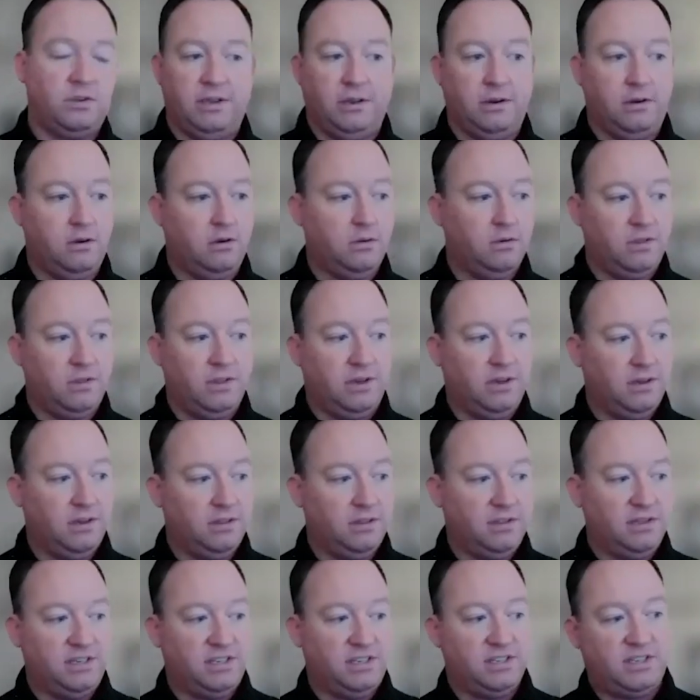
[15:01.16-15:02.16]

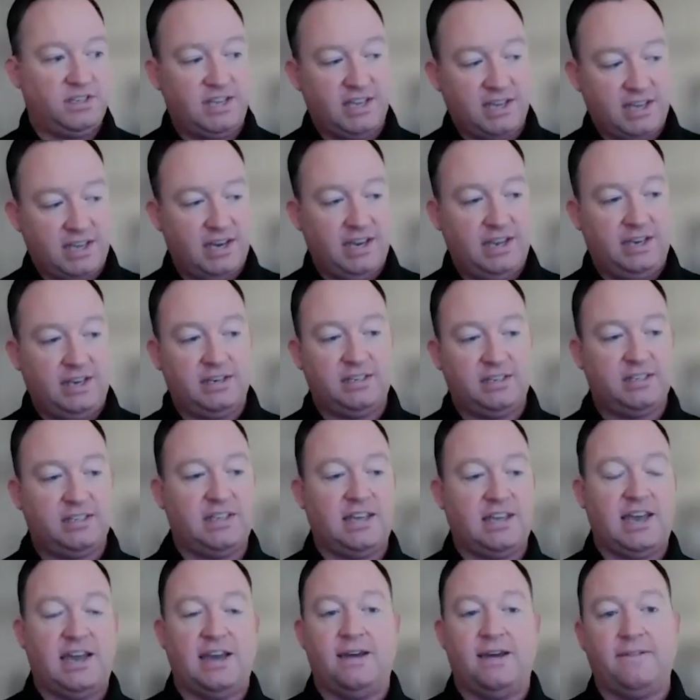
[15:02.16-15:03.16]
the ticketing
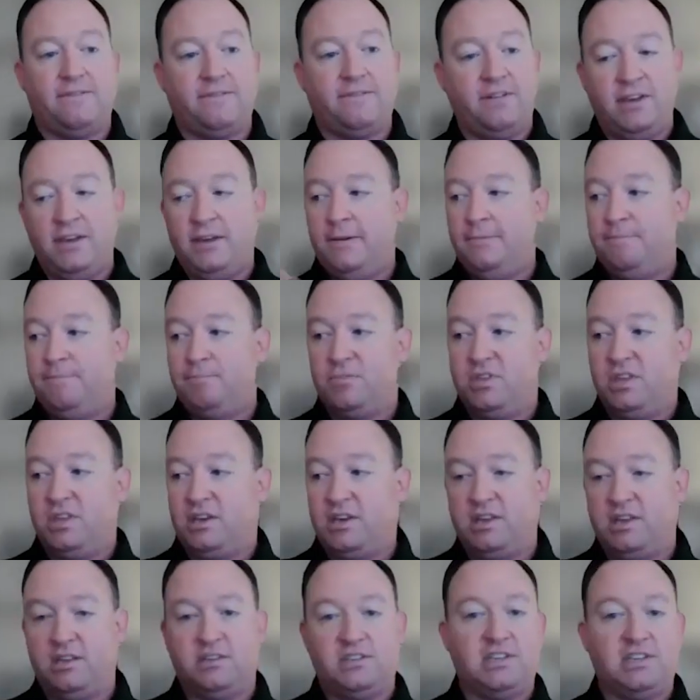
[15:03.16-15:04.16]
staff, the
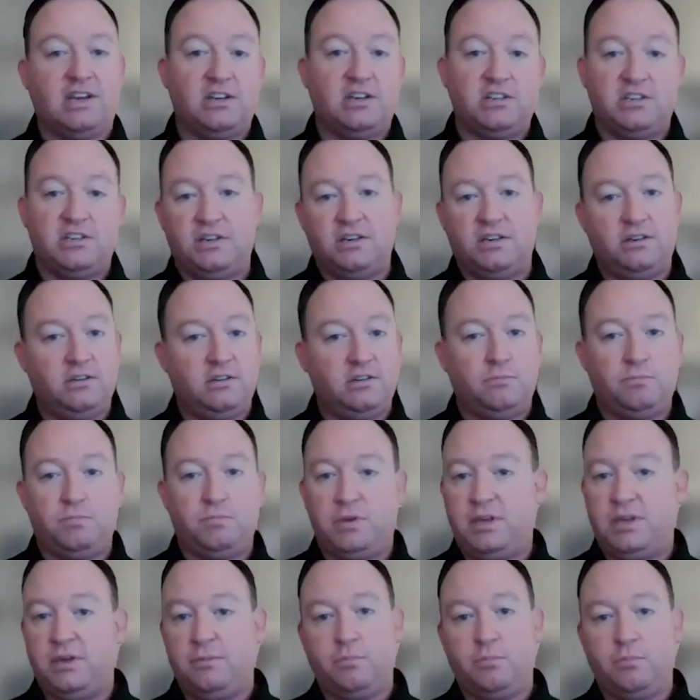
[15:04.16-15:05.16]
concession
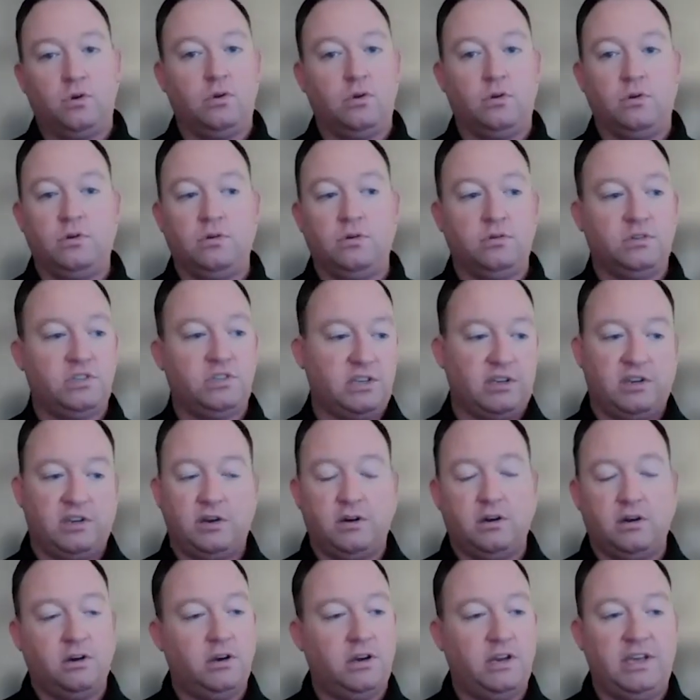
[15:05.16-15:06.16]
people,
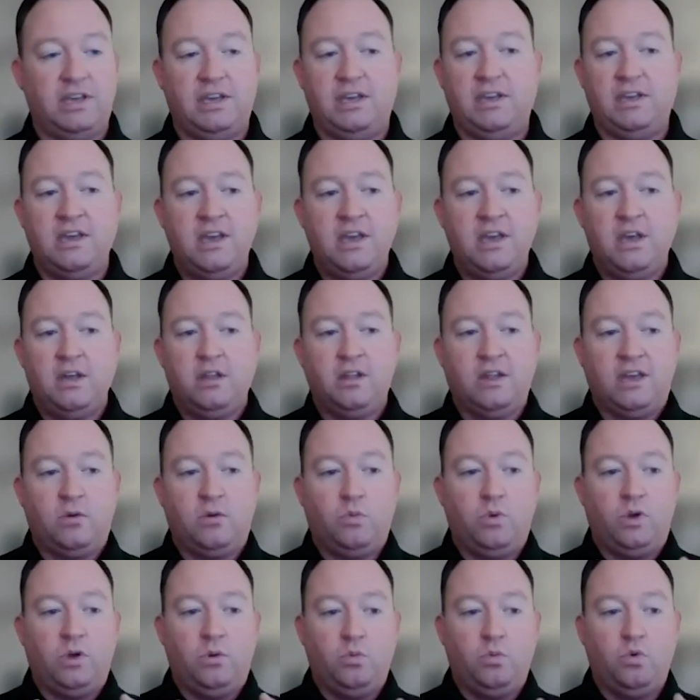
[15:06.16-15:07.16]
security. Like
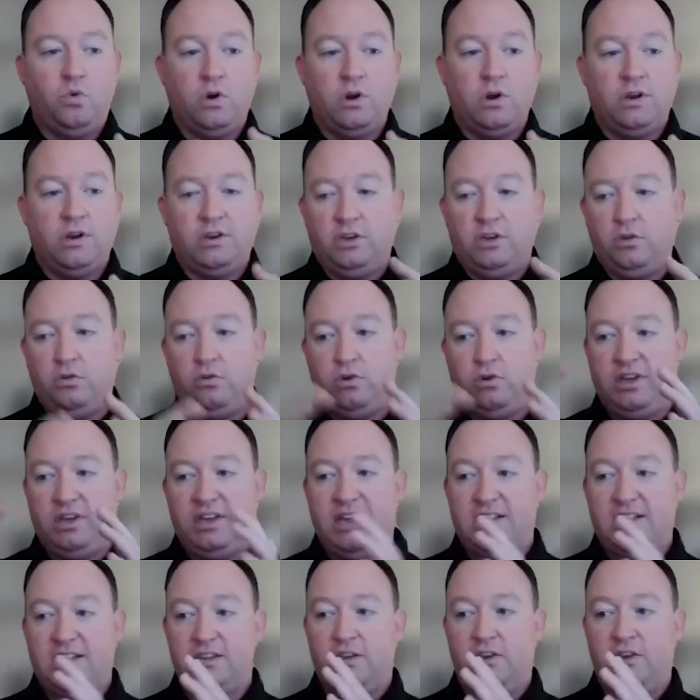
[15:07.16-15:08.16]
we want you to
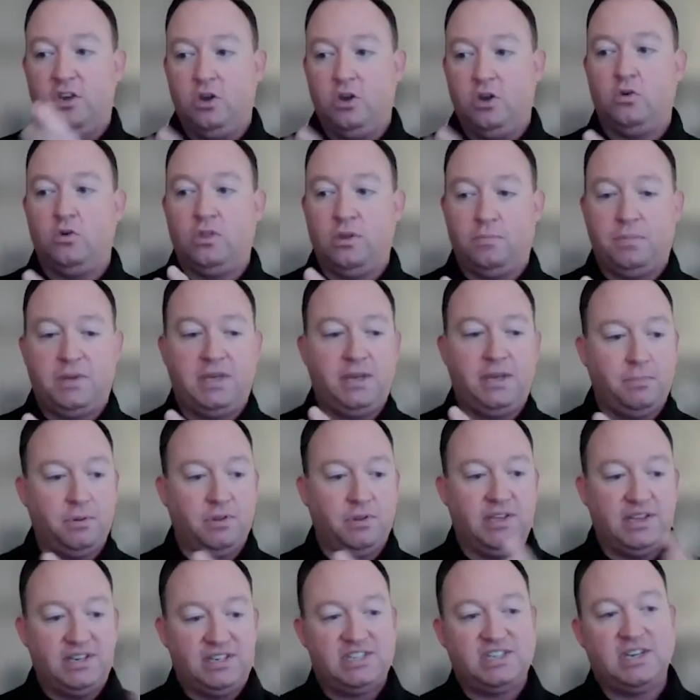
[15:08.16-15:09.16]
get to know the people
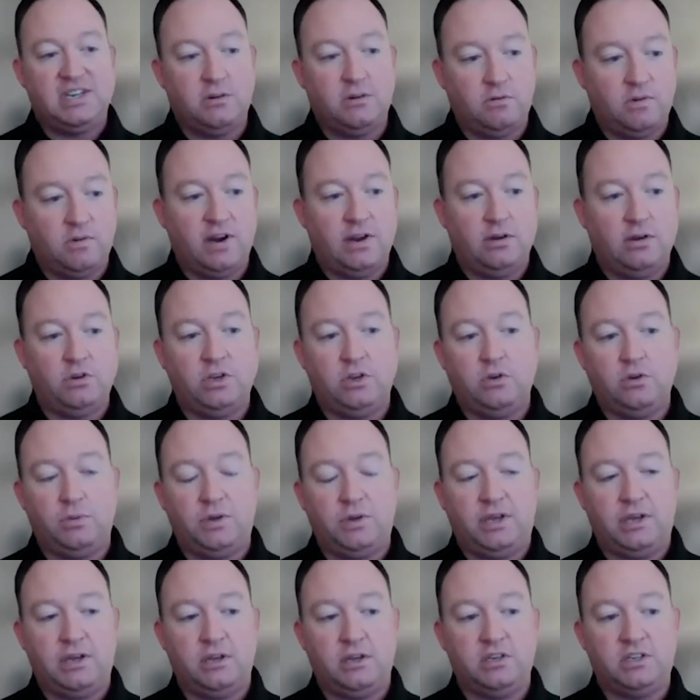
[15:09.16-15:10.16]
that sit around you
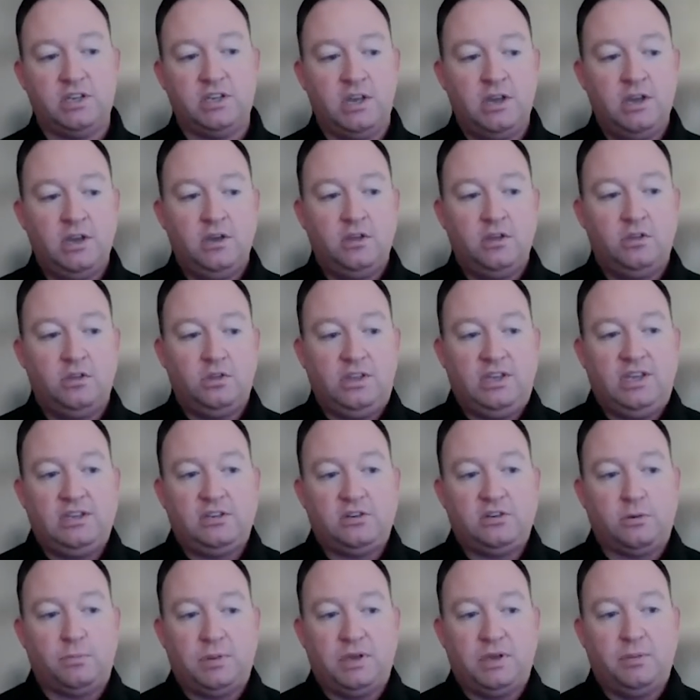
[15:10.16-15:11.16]
because
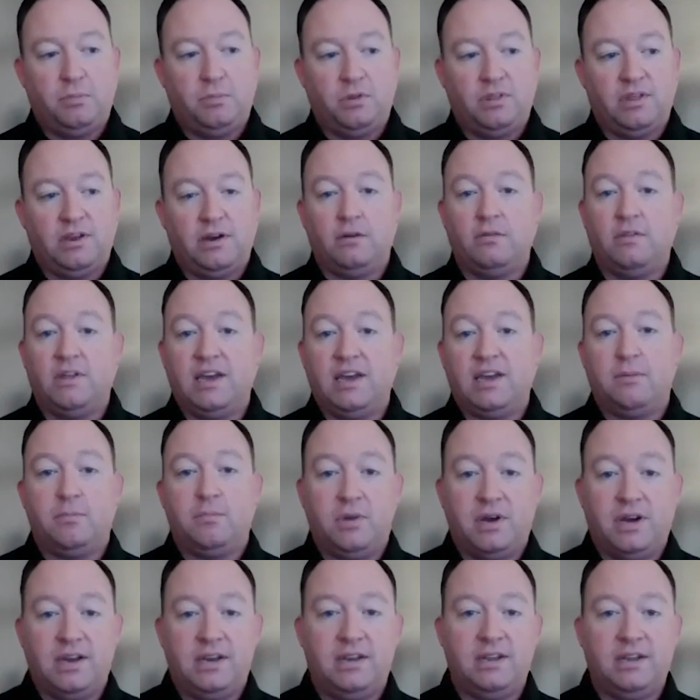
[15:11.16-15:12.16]
these are people that are
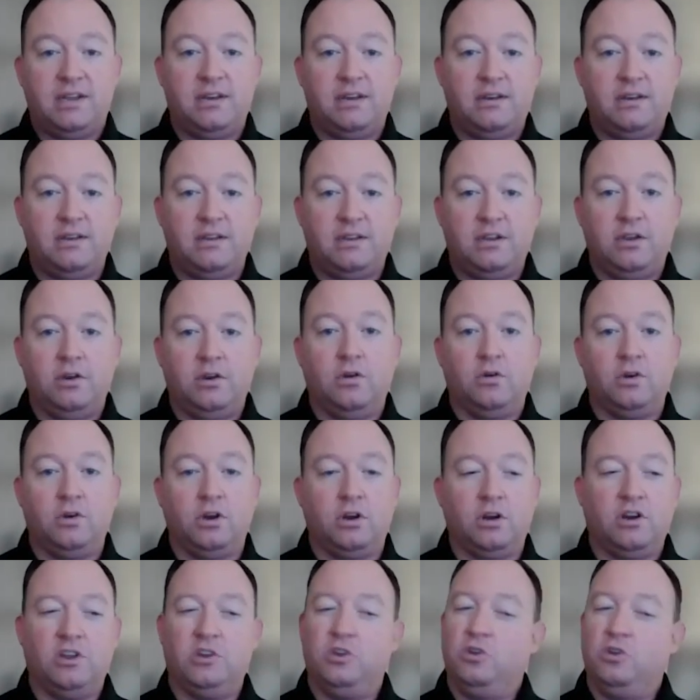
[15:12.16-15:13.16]
like-minded.
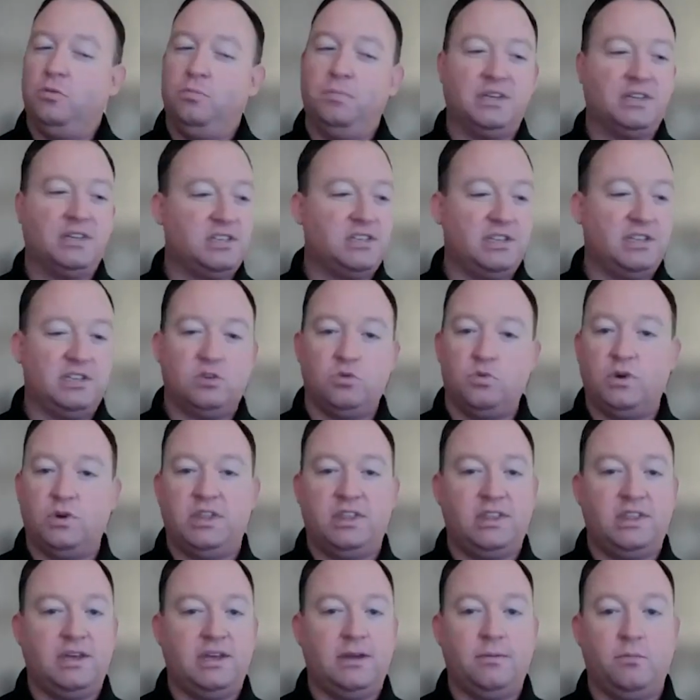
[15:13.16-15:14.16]
You're going to do business
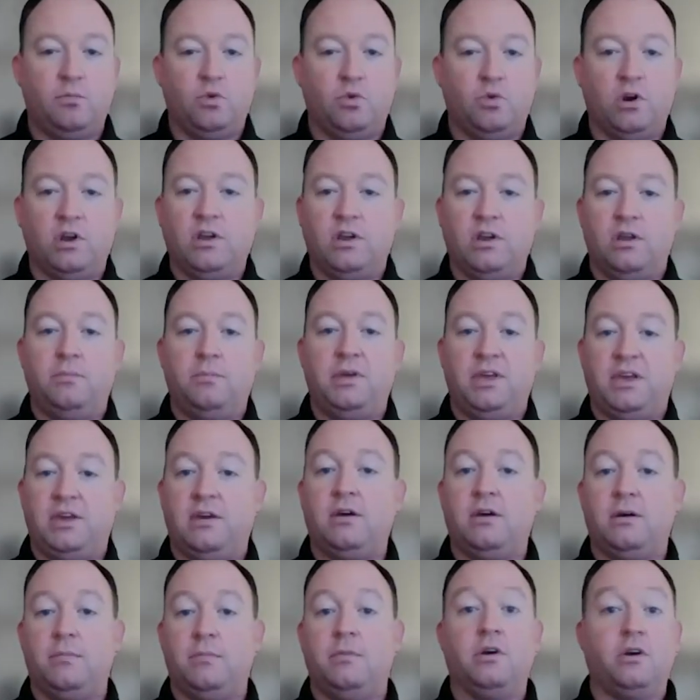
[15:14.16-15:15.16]
with them. We're going to
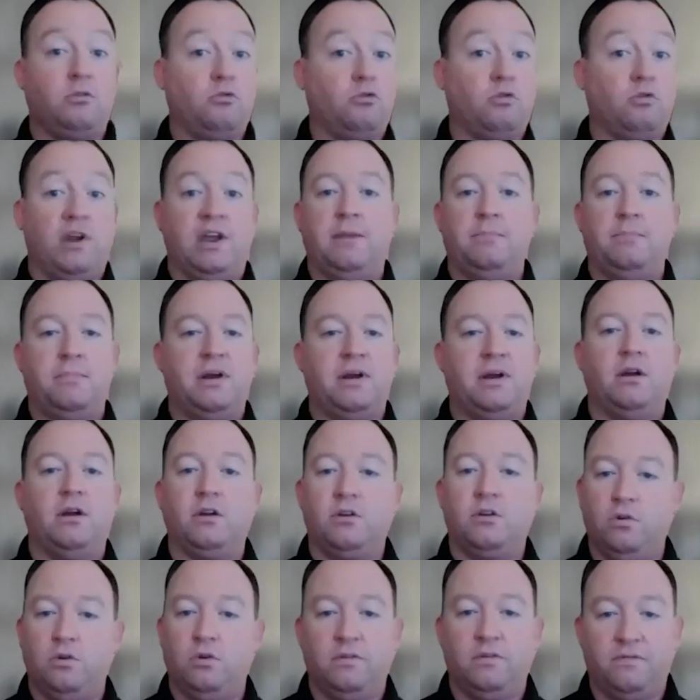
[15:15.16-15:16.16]
become a great
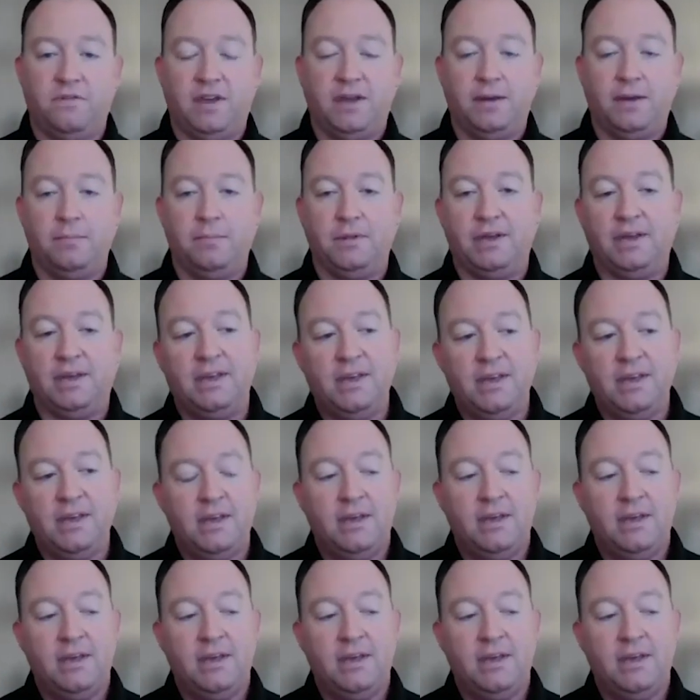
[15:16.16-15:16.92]
Barracuda family.